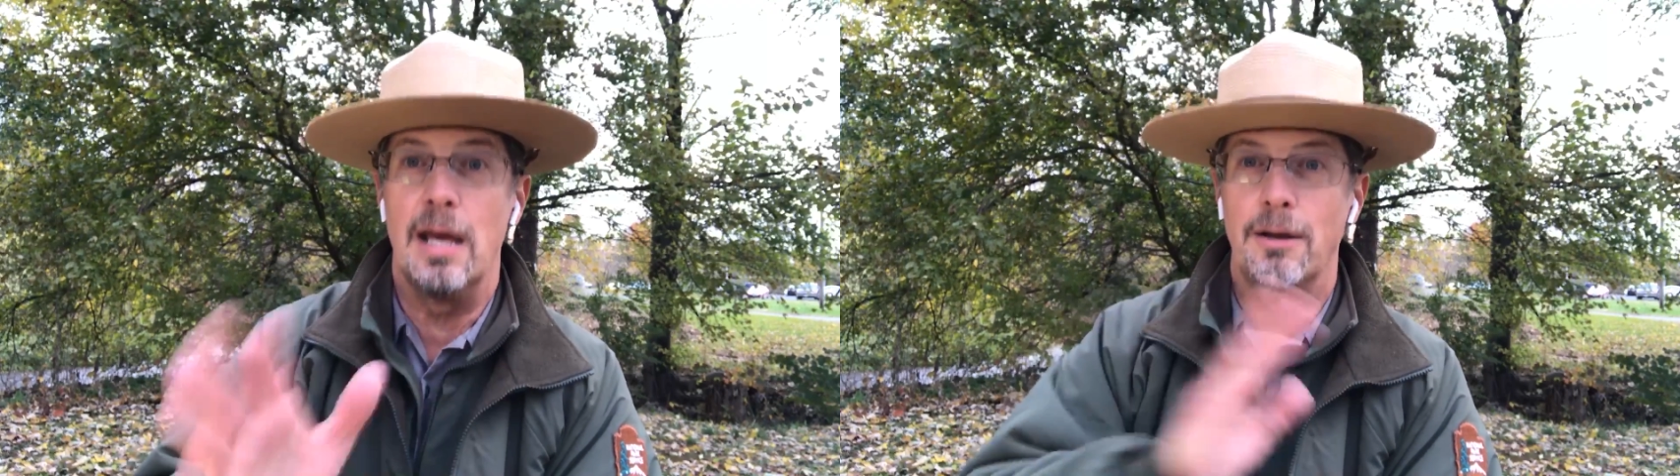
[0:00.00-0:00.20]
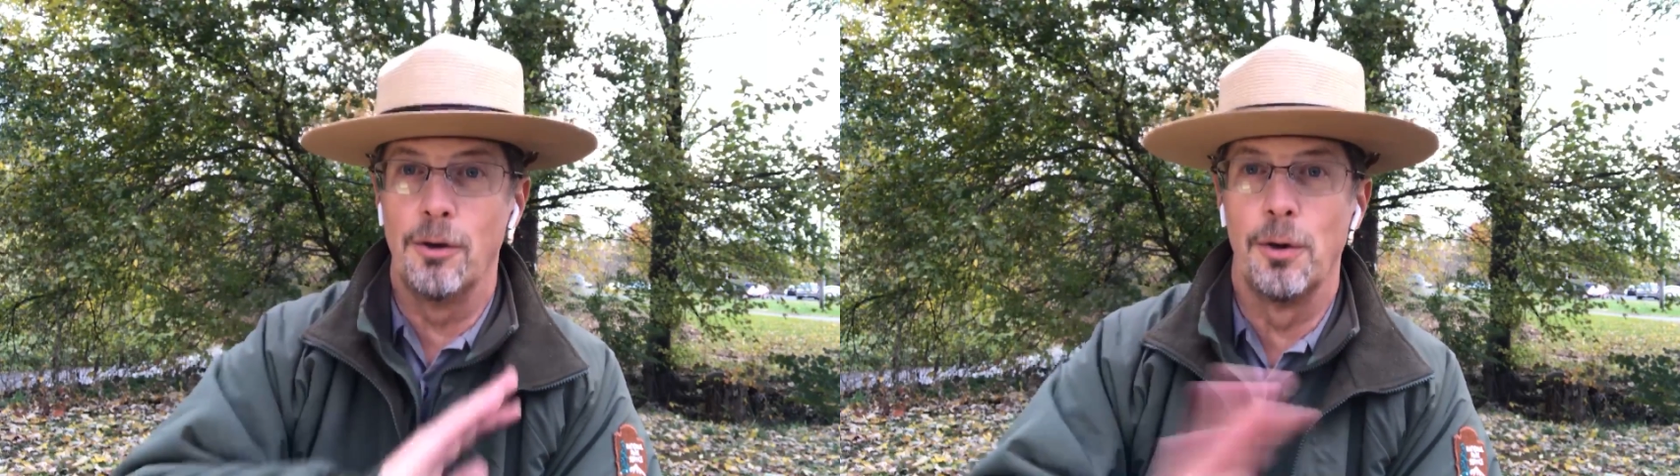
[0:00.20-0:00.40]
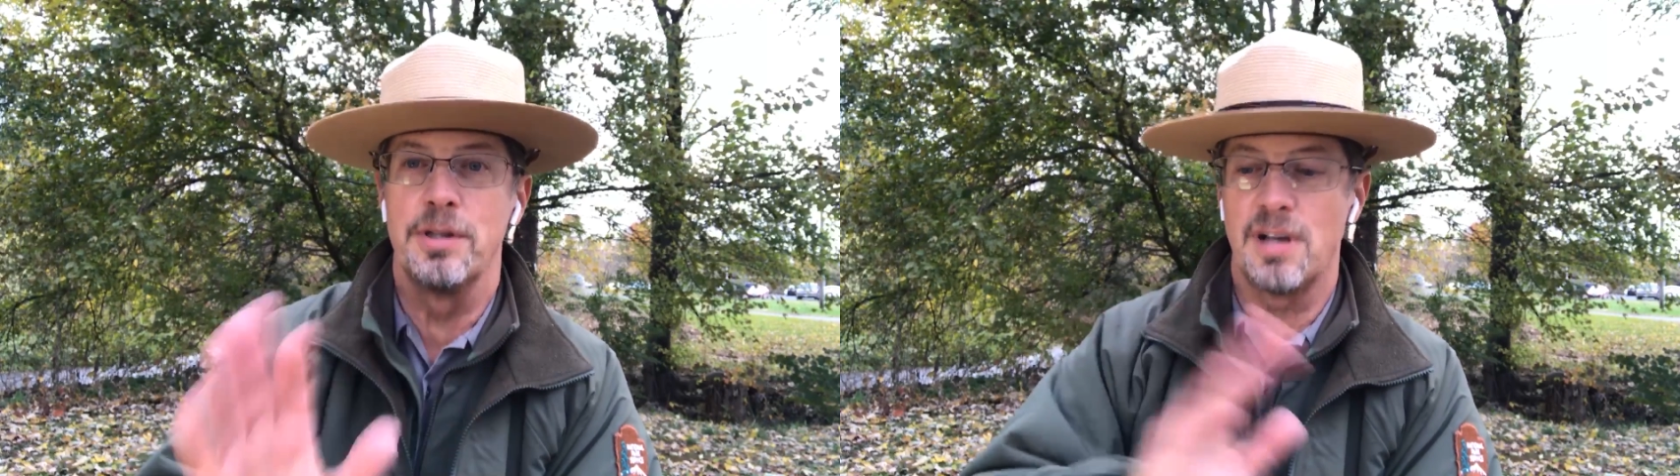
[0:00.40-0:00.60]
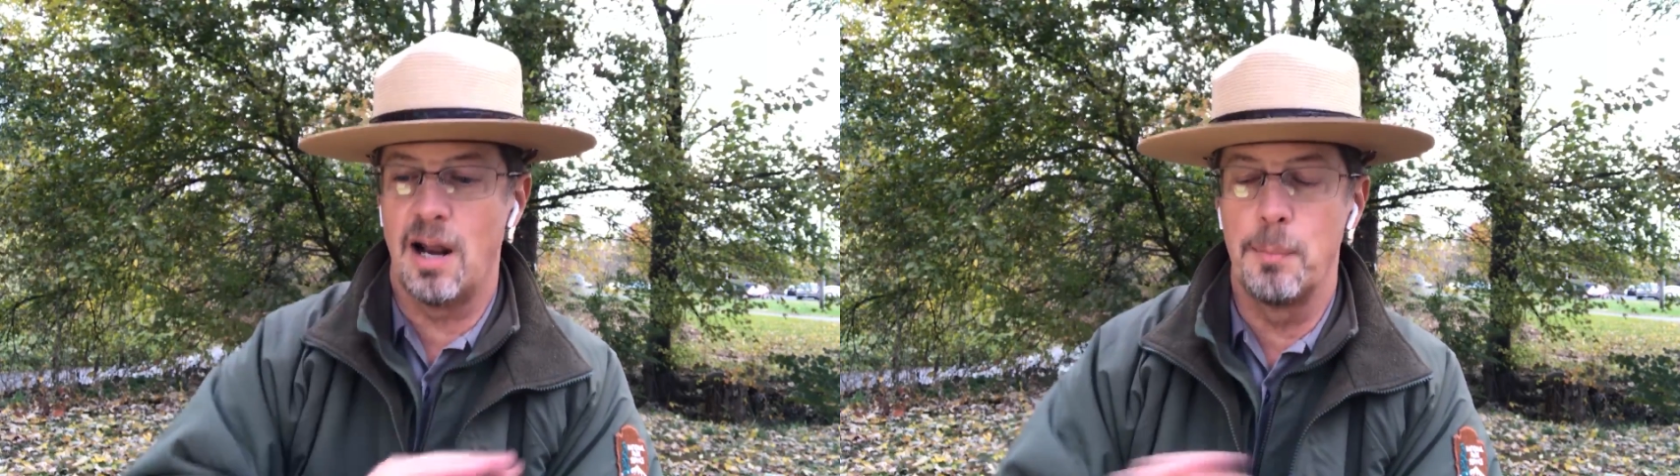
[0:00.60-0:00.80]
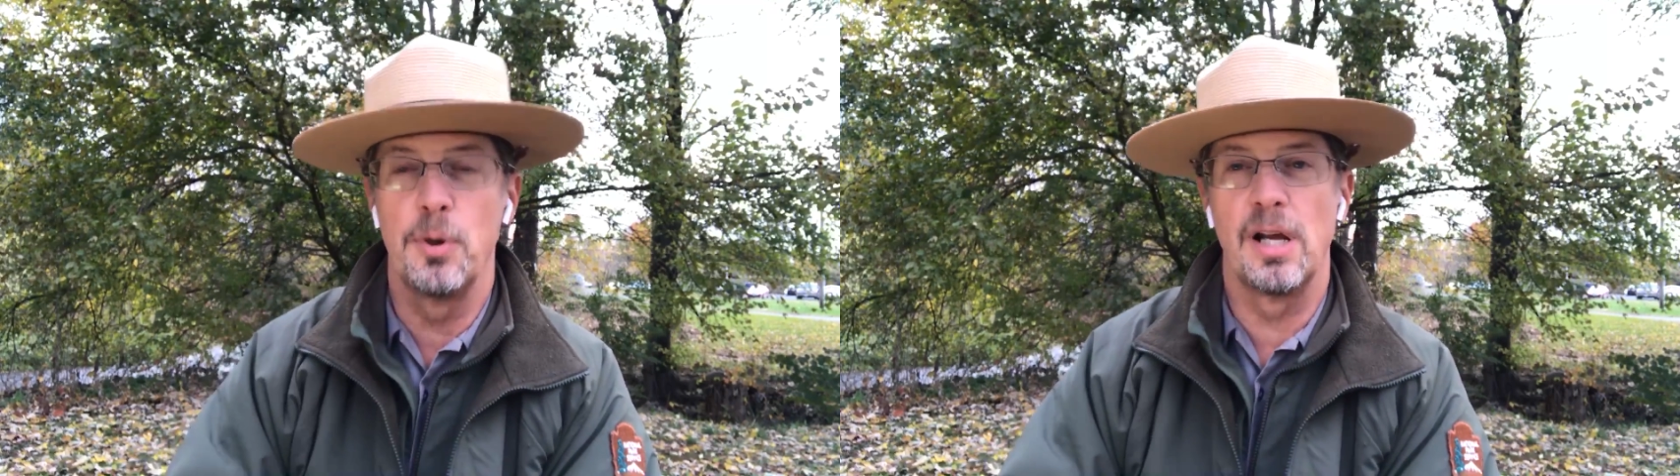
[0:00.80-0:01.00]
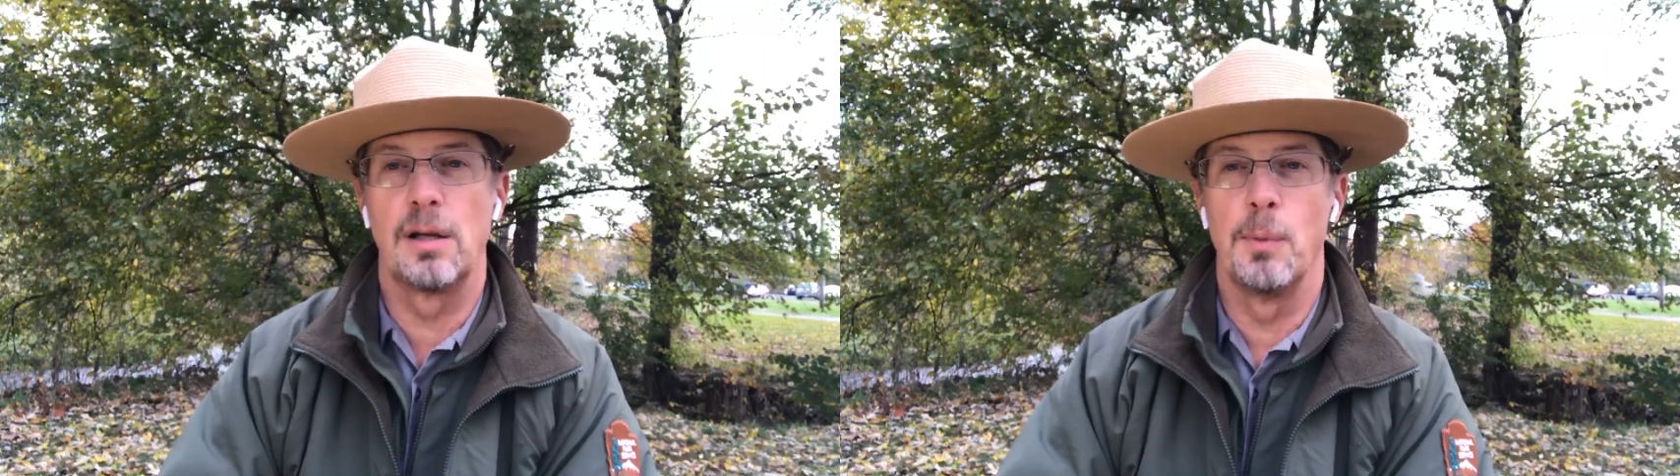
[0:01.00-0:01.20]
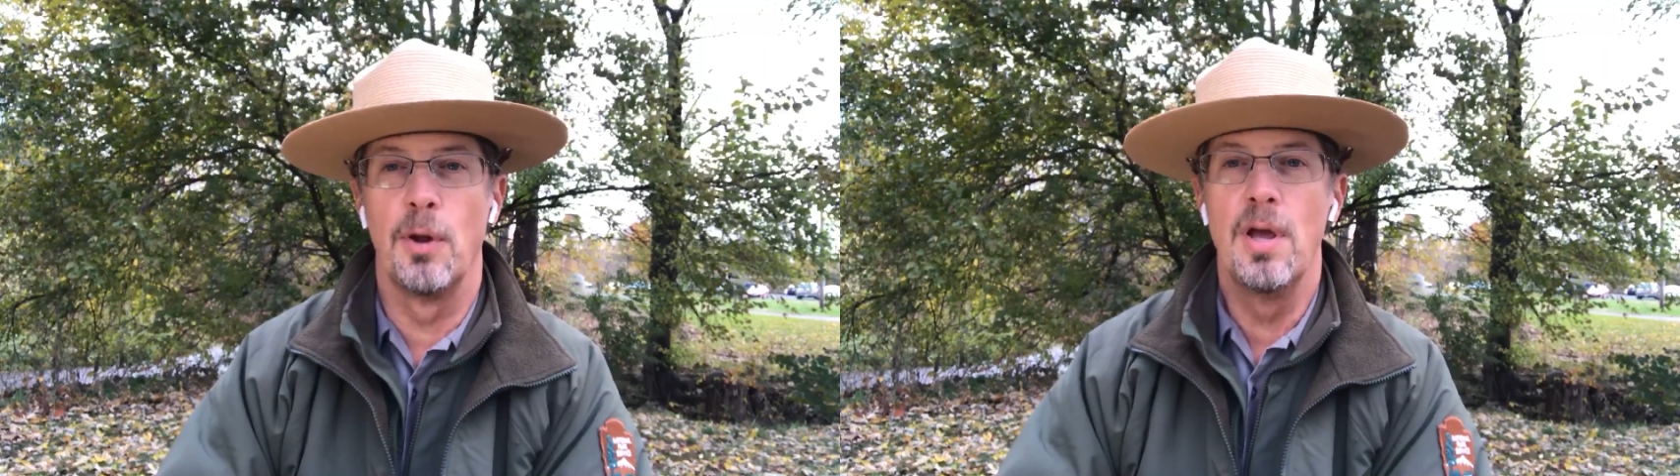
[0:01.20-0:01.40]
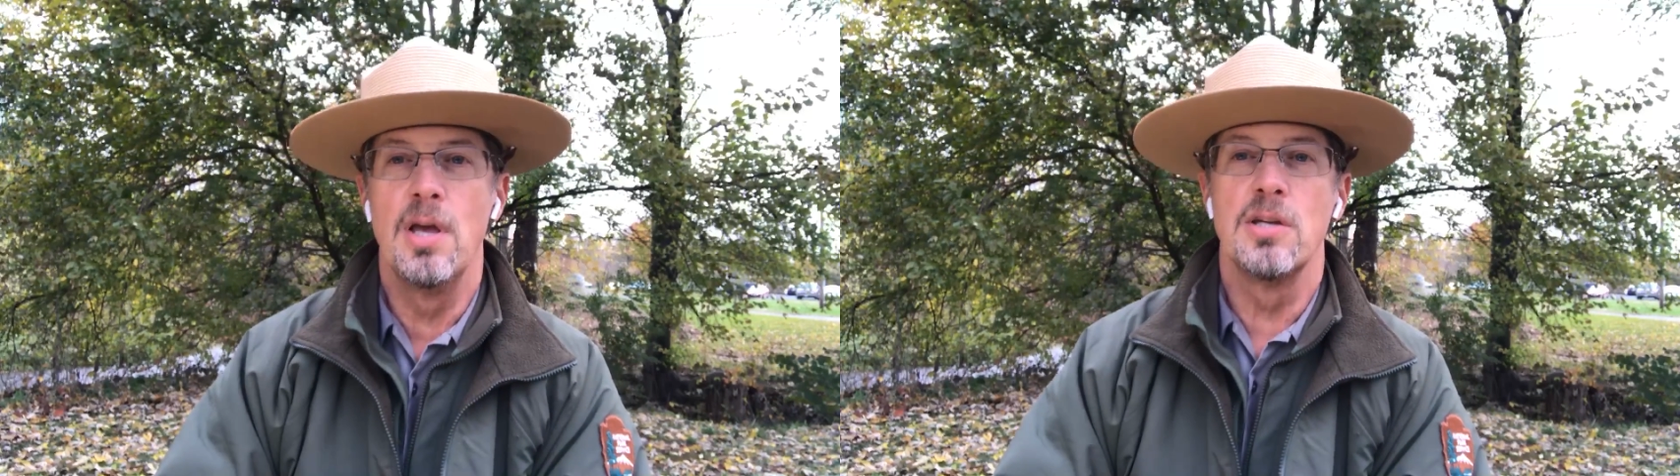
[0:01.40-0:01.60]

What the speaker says: it's kind of predictable.